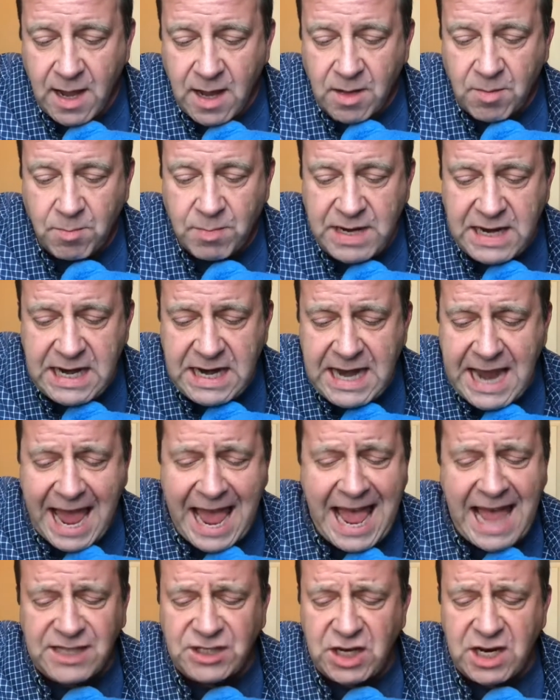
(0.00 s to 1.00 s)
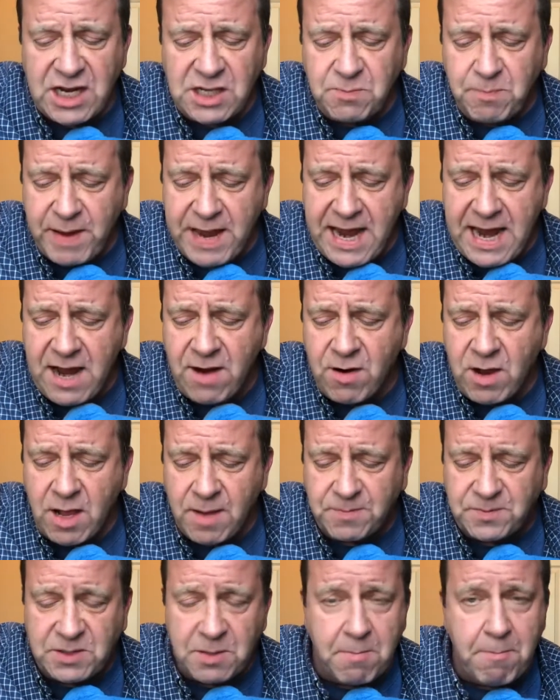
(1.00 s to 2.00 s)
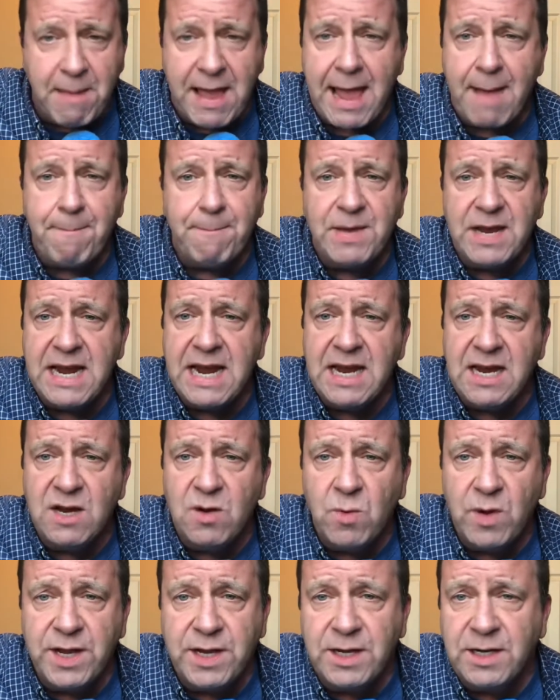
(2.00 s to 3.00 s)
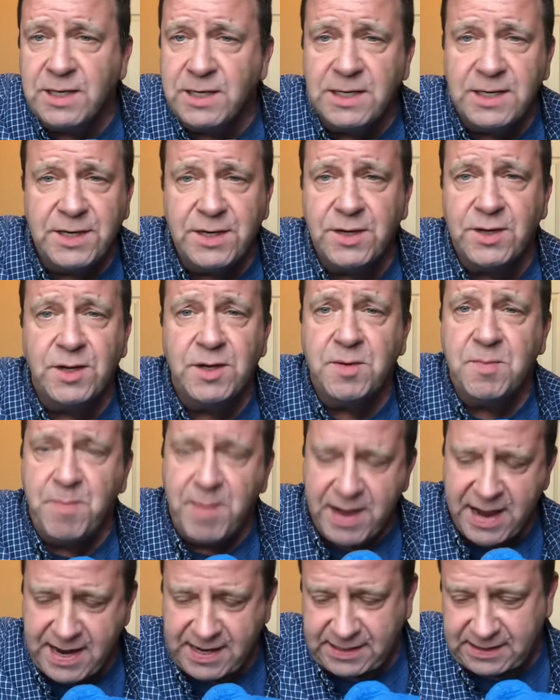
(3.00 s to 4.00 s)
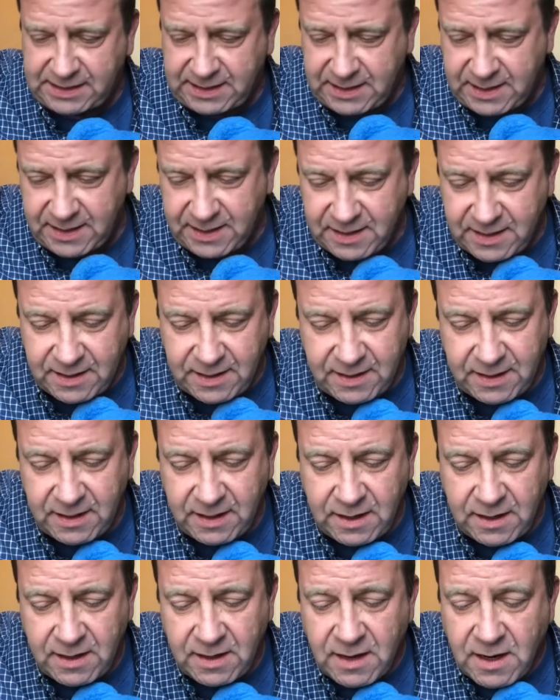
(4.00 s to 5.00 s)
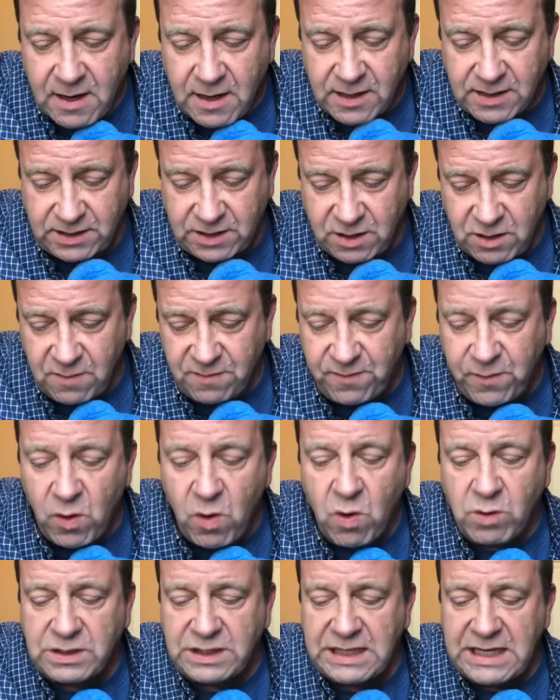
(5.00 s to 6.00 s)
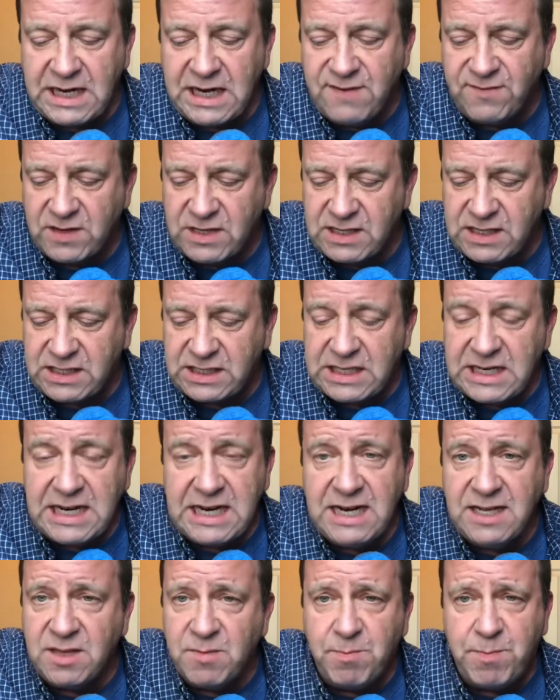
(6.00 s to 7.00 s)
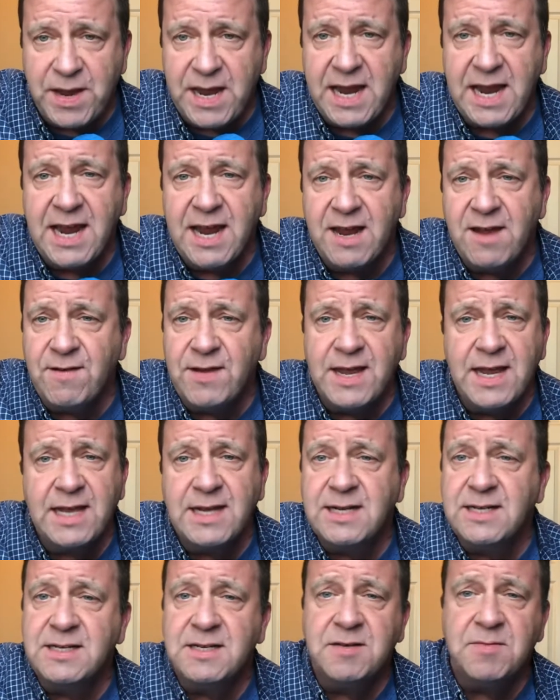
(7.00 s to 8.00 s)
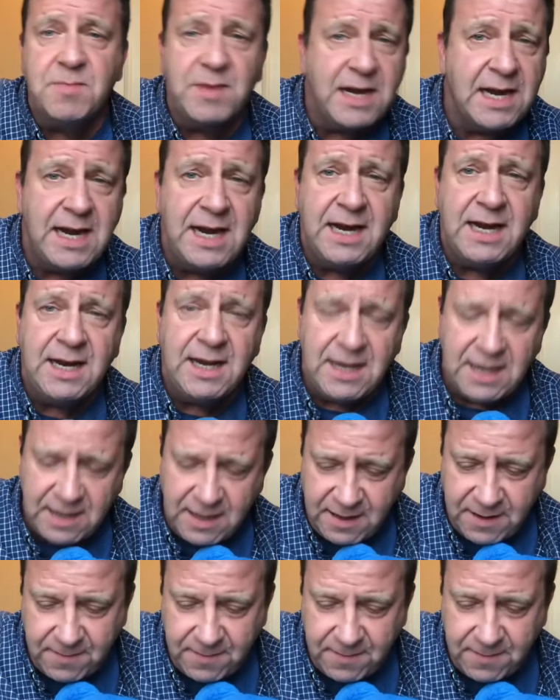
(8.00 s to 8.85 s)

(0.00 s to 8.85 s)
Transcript: Me, I just bear up to my bewildered best. Some folks even see the bear in me.